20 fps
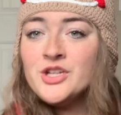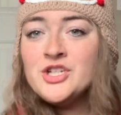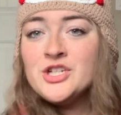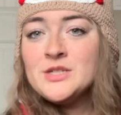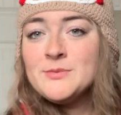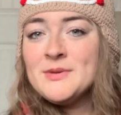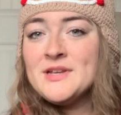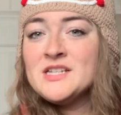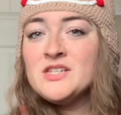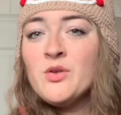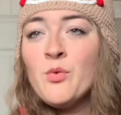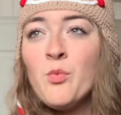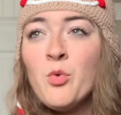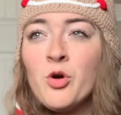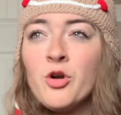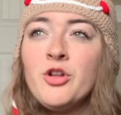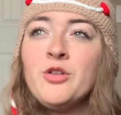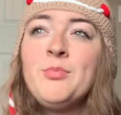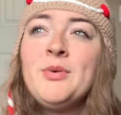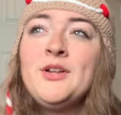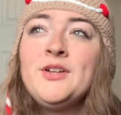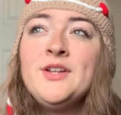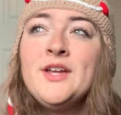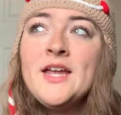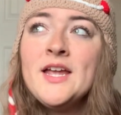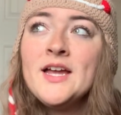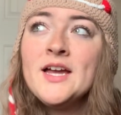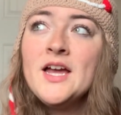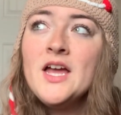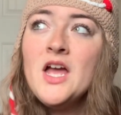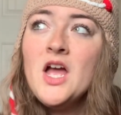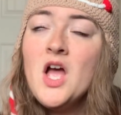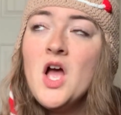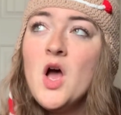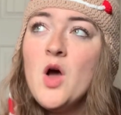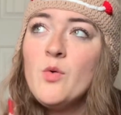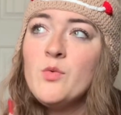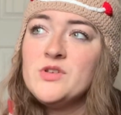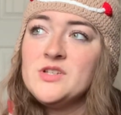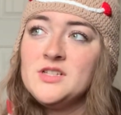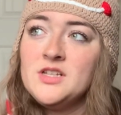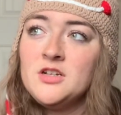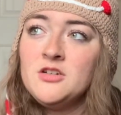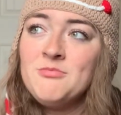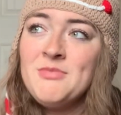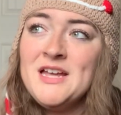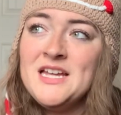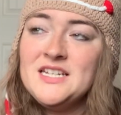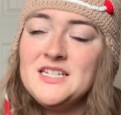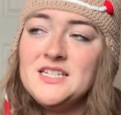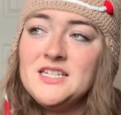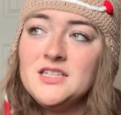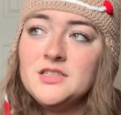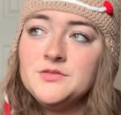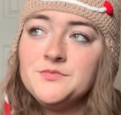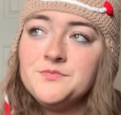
just because the world building was a little bit